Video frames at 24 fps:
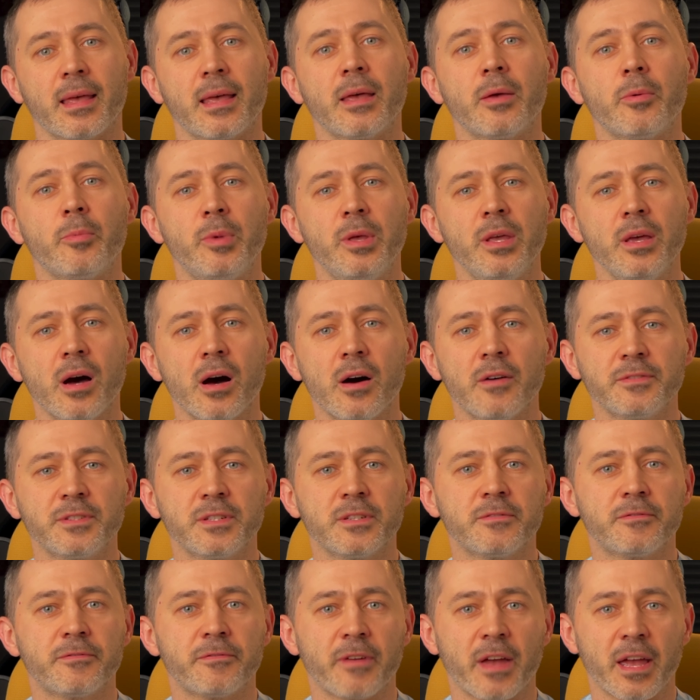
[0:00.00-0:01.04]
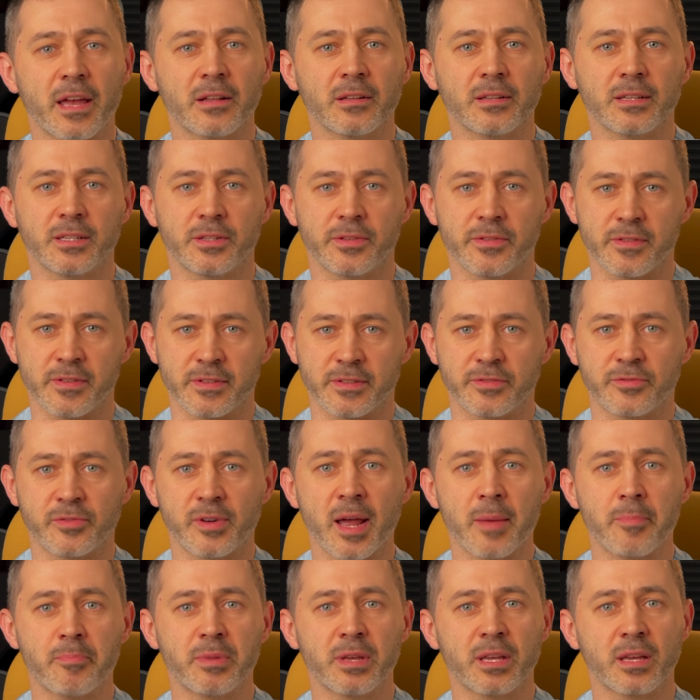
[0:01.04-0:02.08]
We often fail into this
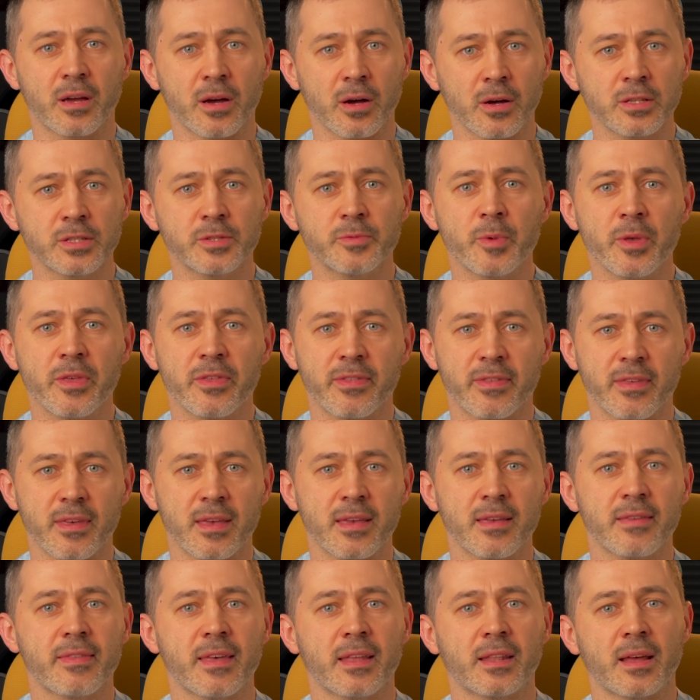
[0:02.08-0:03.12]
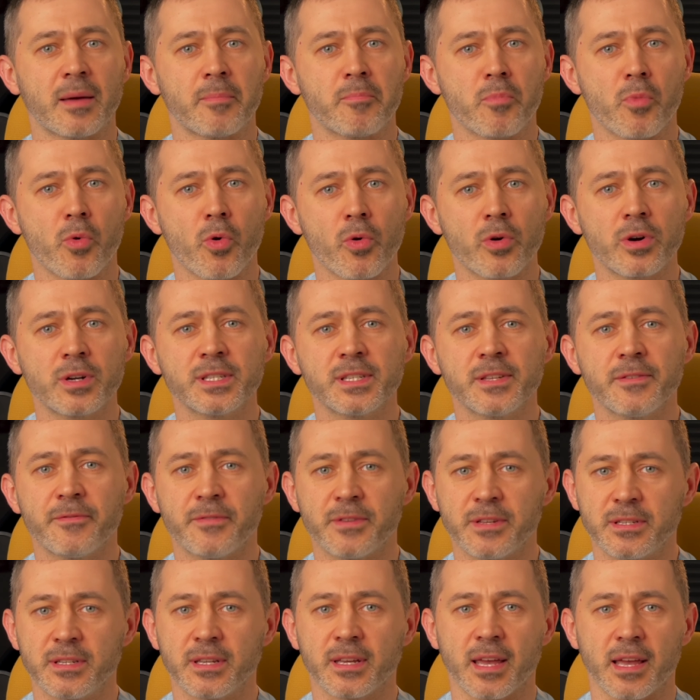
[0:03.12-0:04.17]
trap because we think that a more
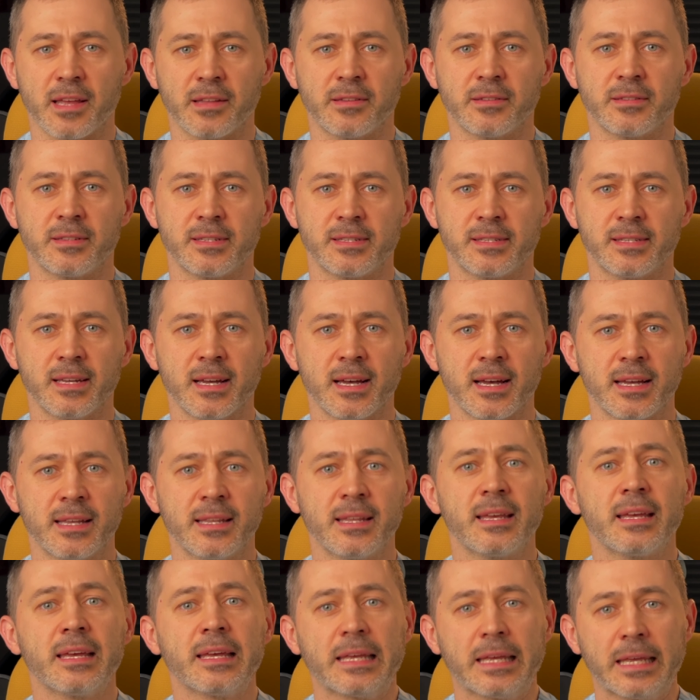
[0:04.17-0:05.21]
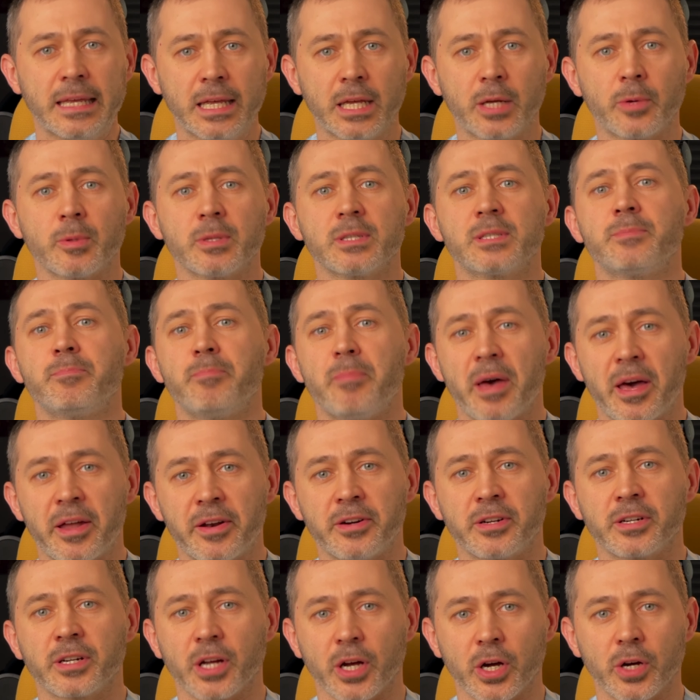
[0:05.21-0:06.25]
sophisticated design equals better
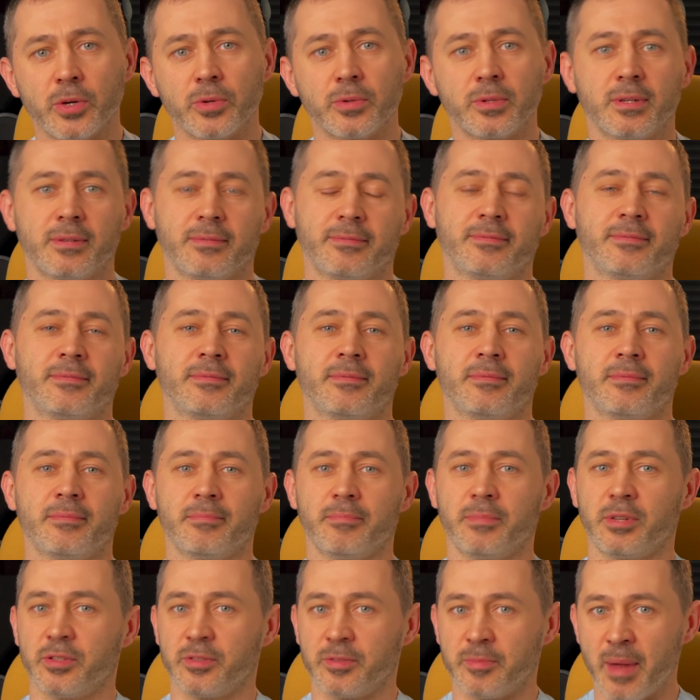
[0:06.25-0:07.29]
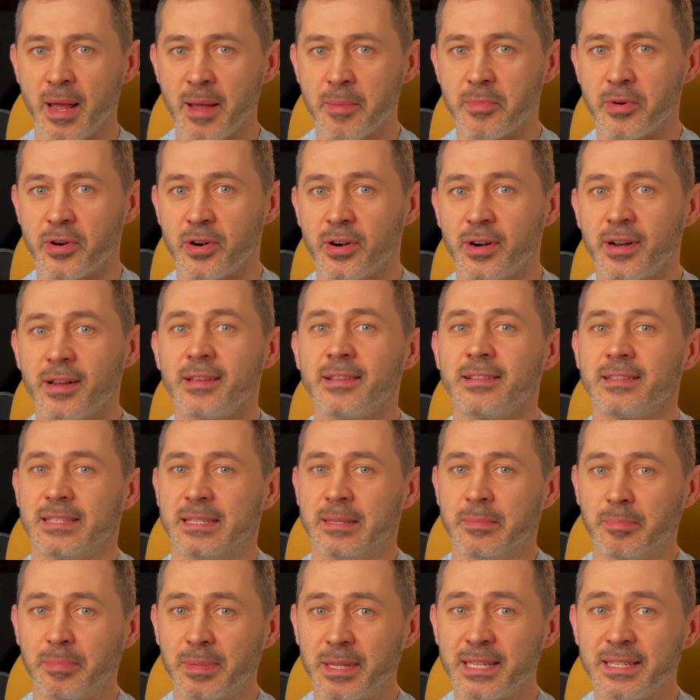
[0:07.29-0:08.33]
code. But remember,
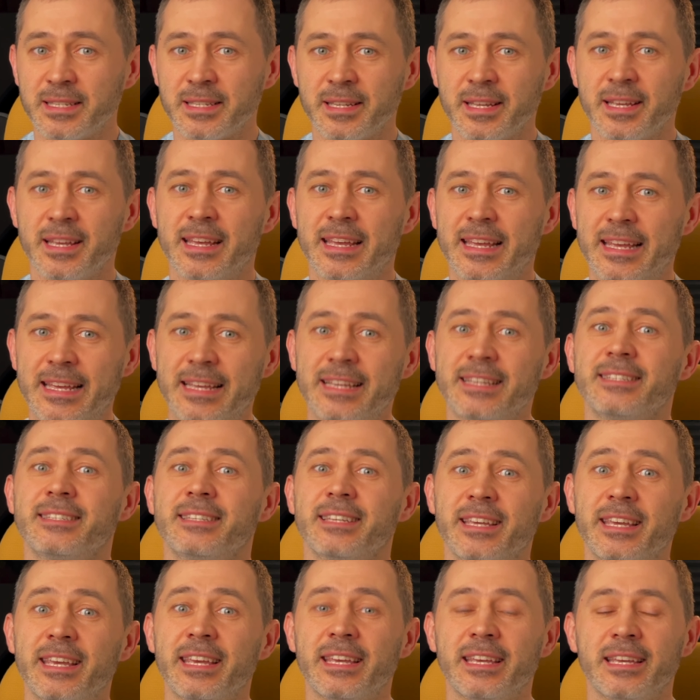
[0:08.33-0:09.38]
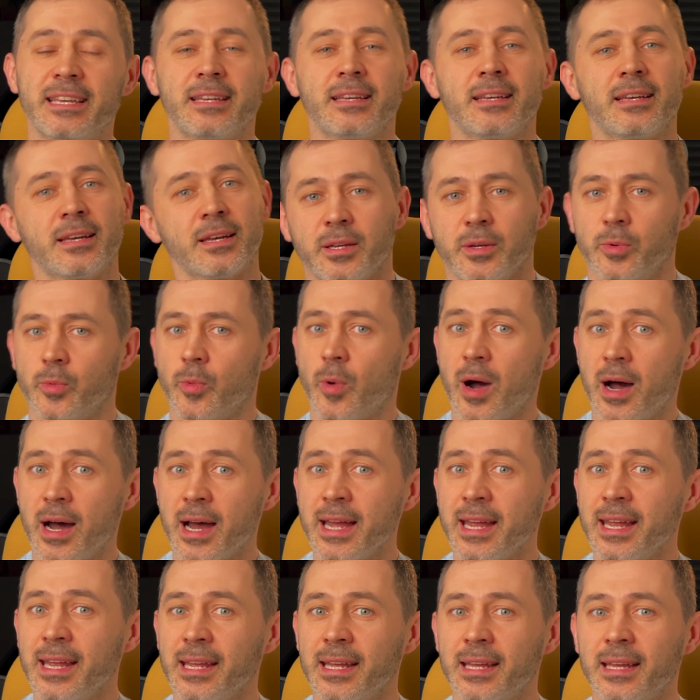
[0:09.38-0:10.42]
simplicity is key. Why?